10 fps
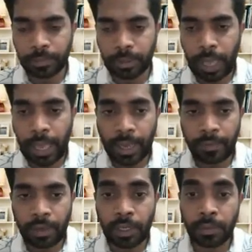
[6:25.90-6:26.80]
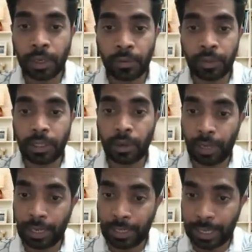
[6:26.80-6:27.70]
NIV, was one of the
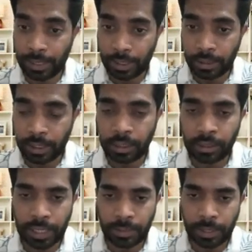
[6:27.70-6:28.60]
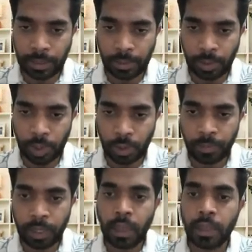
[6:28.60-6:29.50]
surveillance center recognized by WHO.
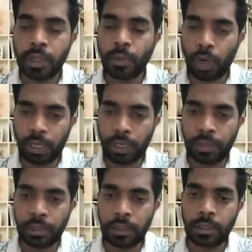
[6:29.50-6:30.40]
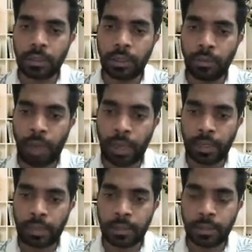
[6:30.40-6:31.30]
So whatever the
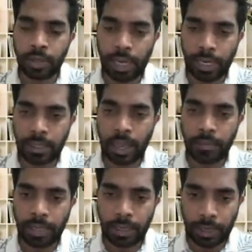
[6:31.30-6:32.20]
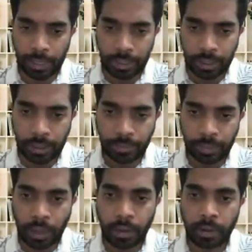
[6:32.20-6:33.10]
virus strains are being collected
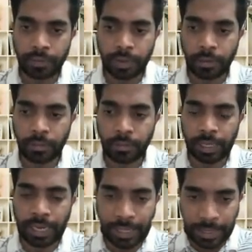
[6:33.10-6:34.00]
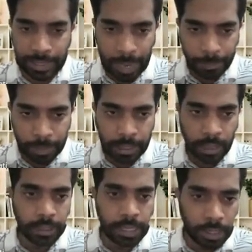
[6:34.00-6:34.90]
from clinical samples
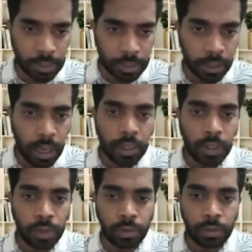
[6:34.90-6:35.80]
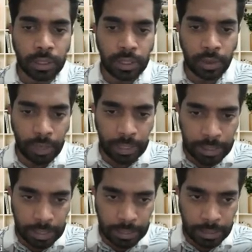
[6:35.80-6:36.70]
are sent to the
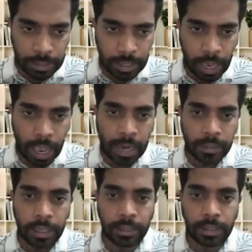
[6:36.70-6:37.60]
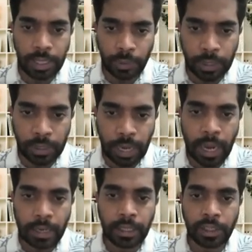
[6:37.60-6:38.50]
surveillance centers, and they are sequenced,
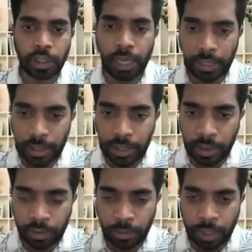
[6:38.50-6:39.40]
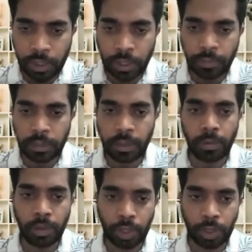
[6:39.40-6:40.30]
and they share this information with
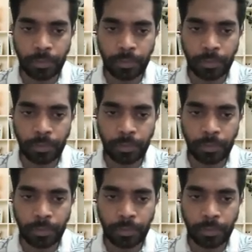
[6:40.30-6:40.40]
WHO.